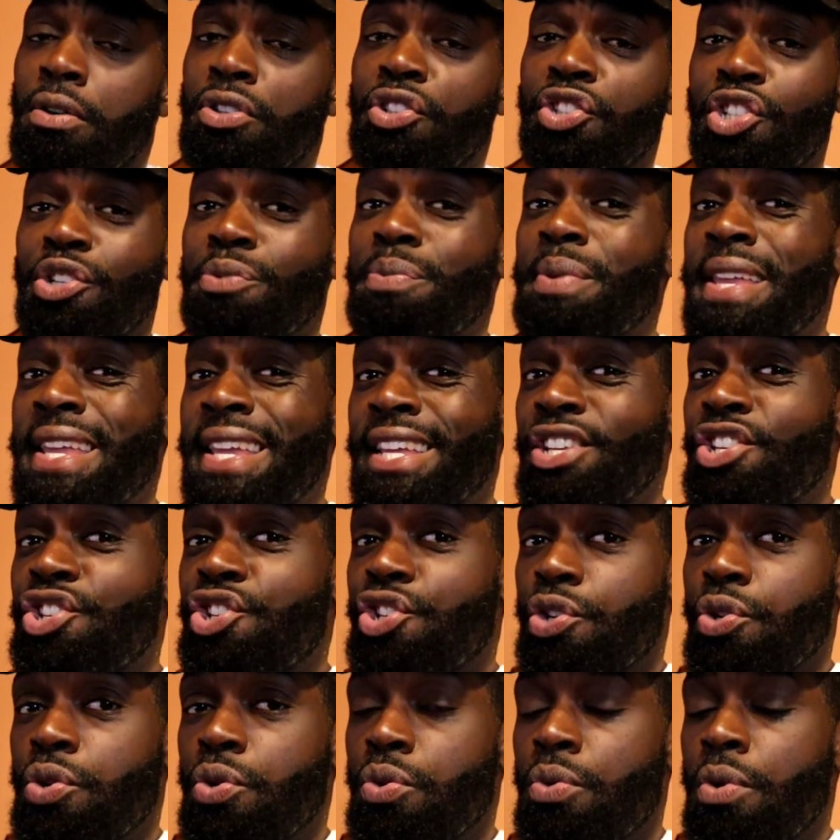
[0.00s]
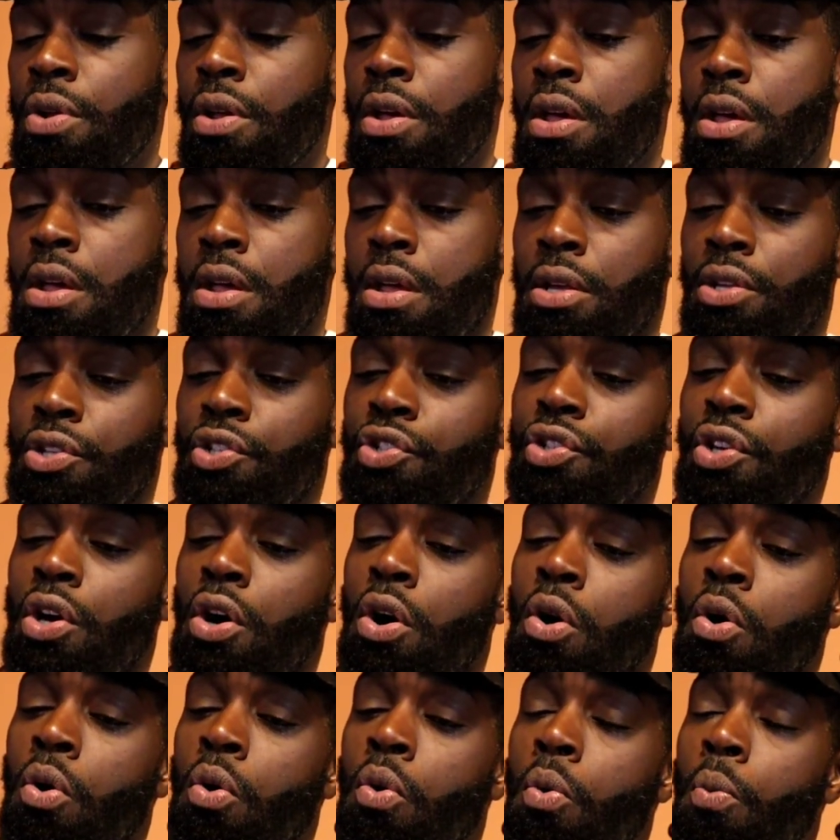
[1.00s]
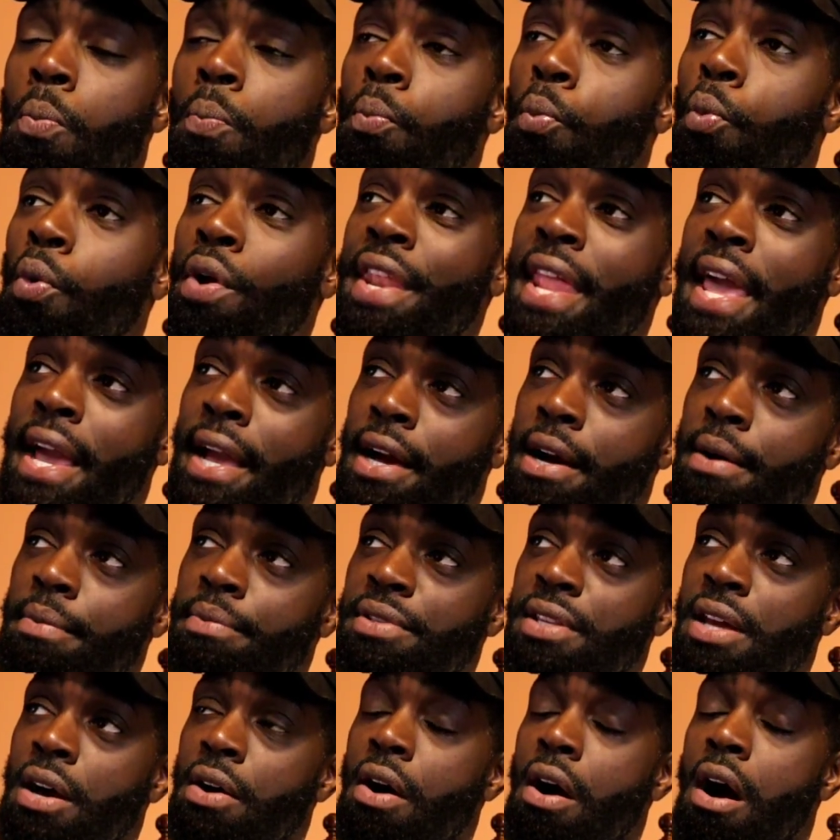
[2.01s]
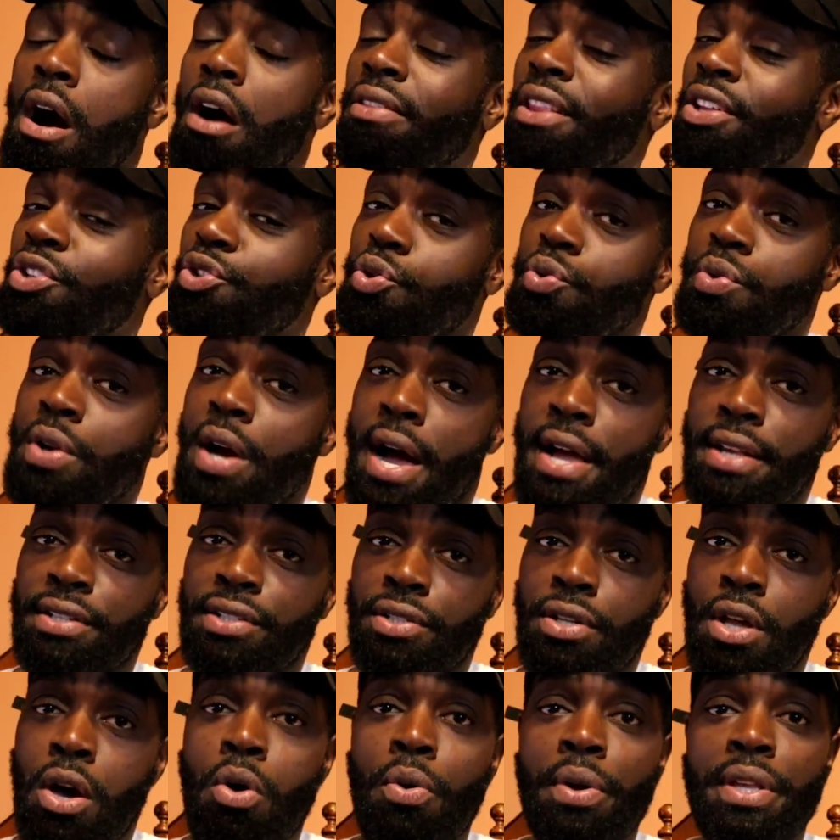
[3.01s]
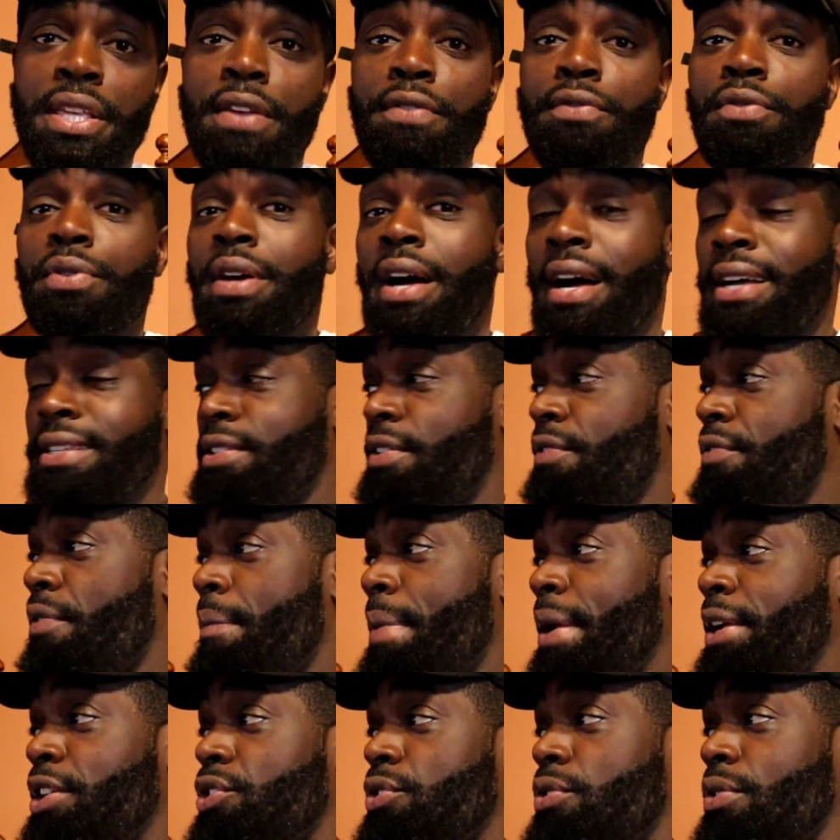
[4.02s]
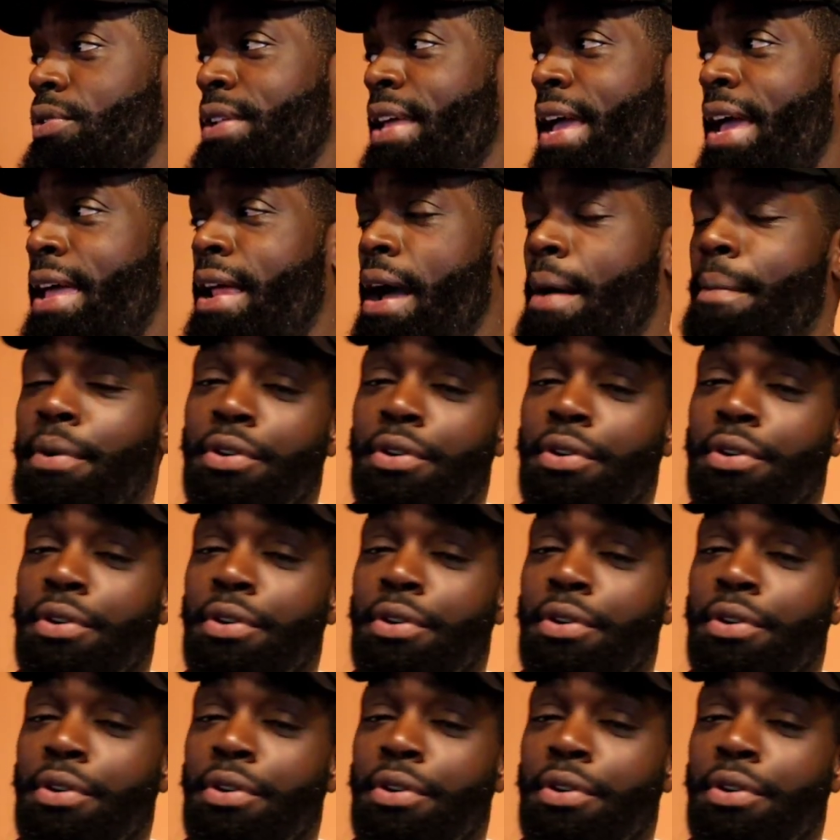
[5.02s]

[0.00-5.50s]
Should be in June. So when that comes out, I'll let you guys know and give you guys information on that.